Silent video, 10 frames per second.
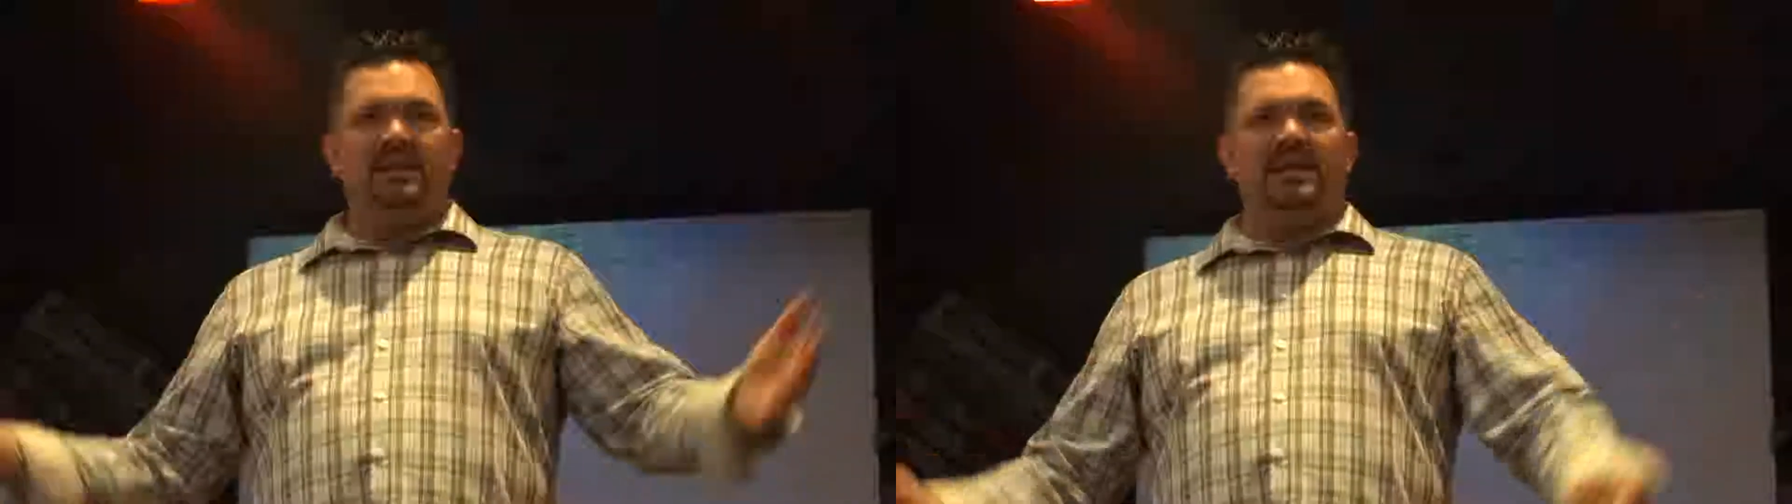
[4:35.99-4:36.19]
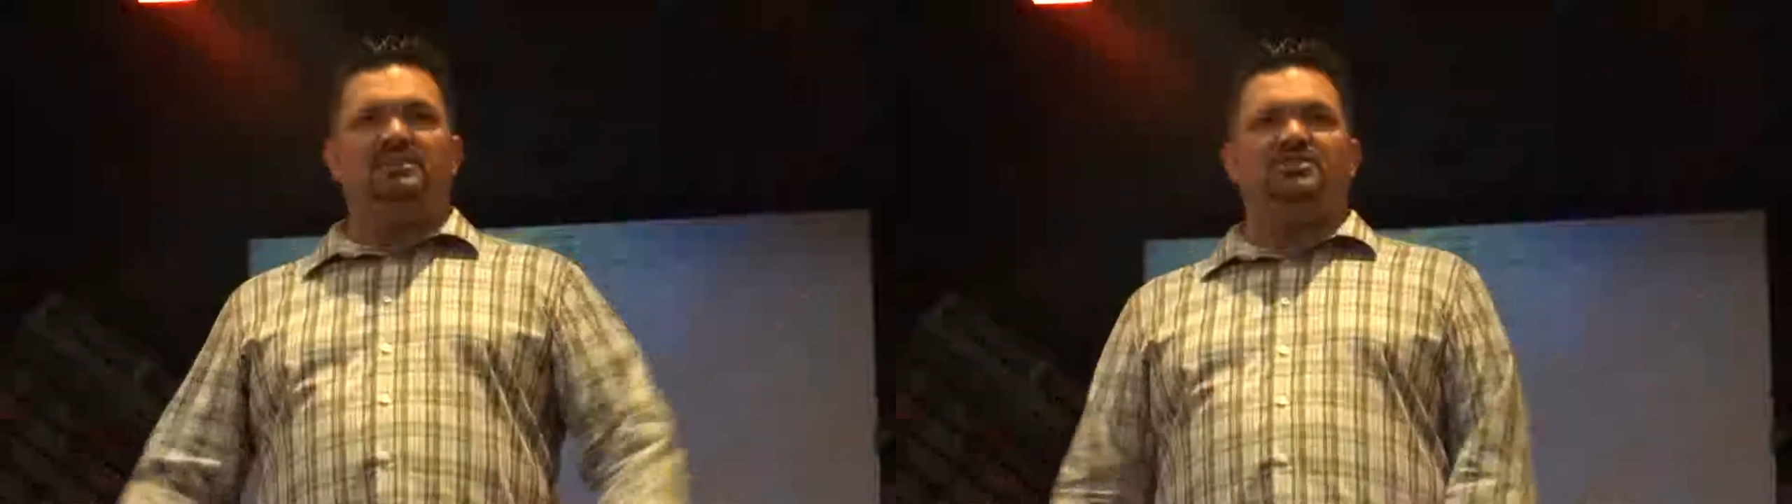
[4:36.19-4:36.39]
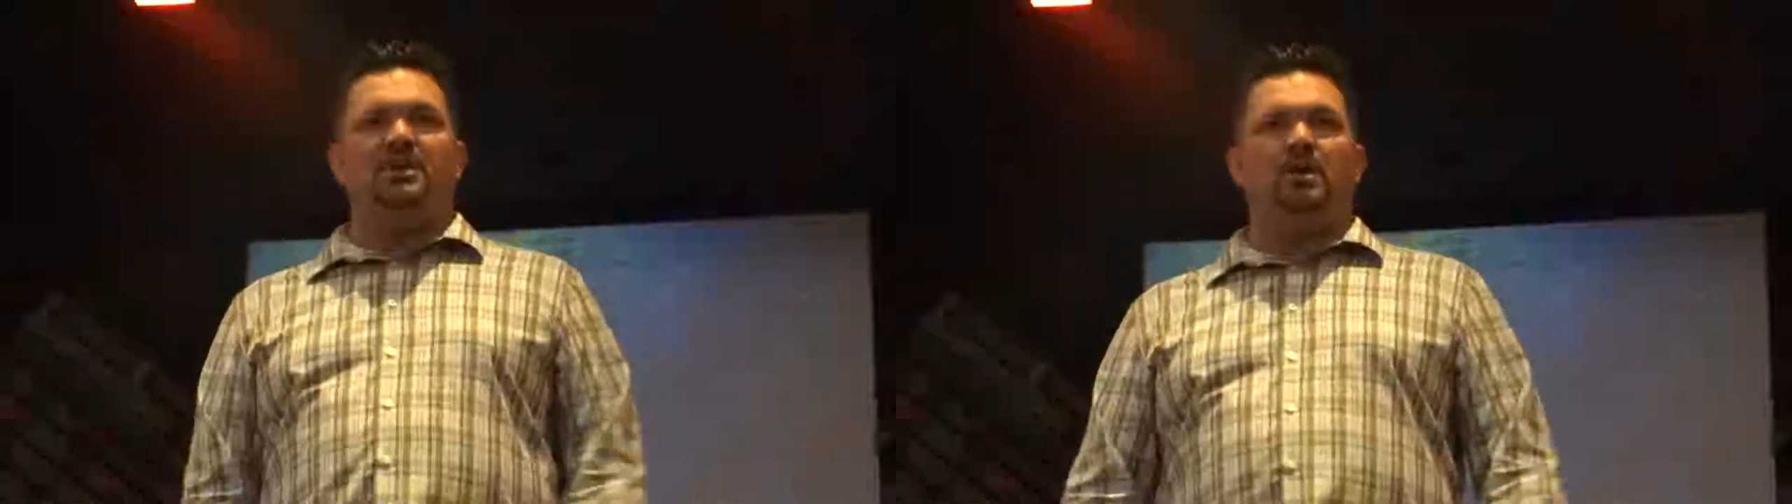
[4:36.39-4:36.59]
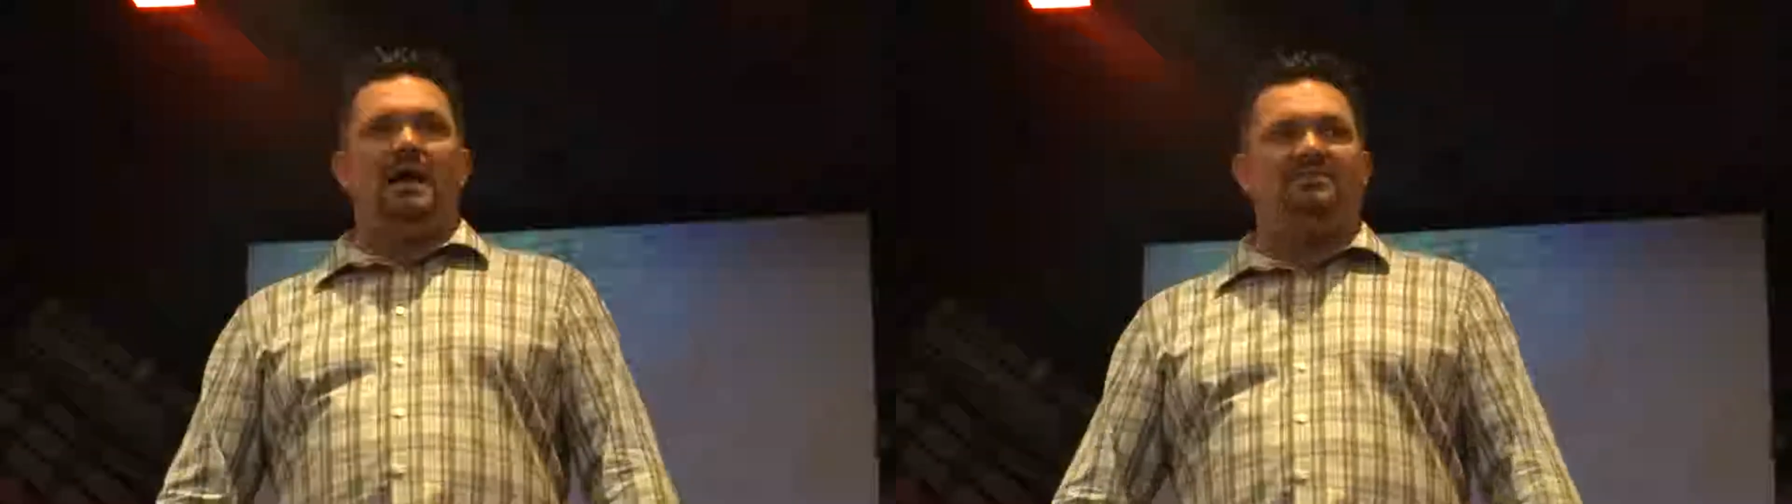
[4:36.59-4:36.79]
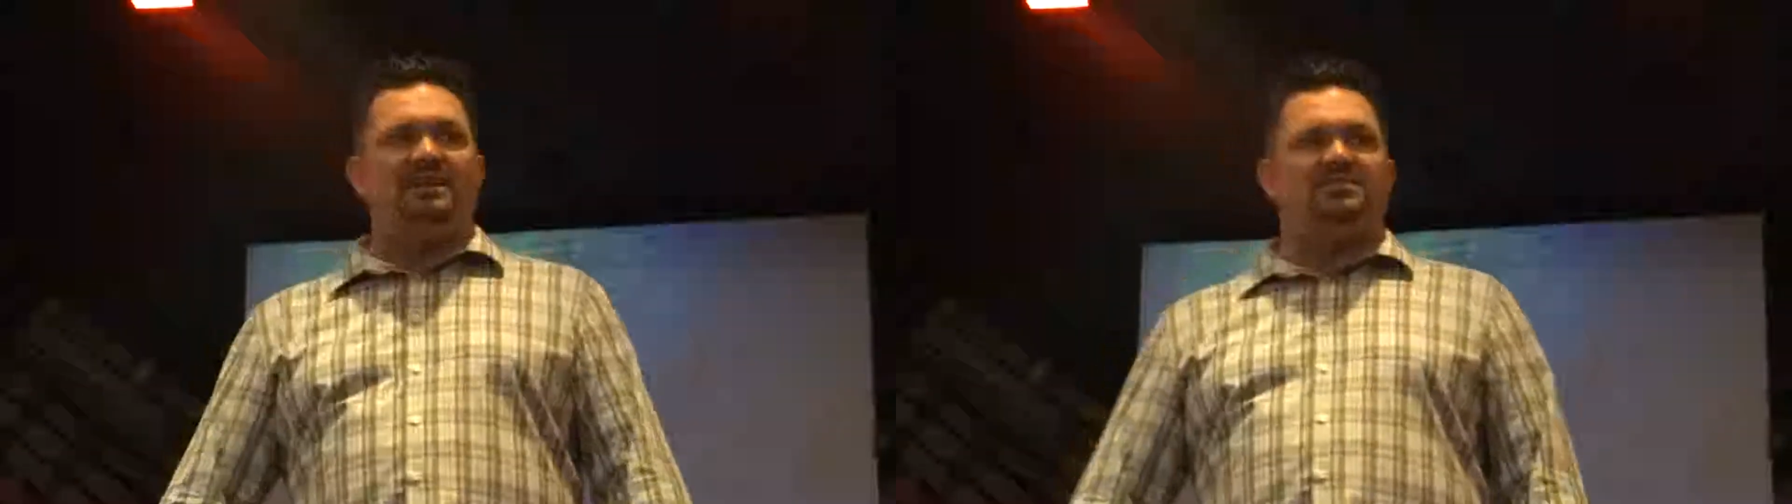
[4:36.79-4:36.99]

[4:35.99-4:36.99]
And so I think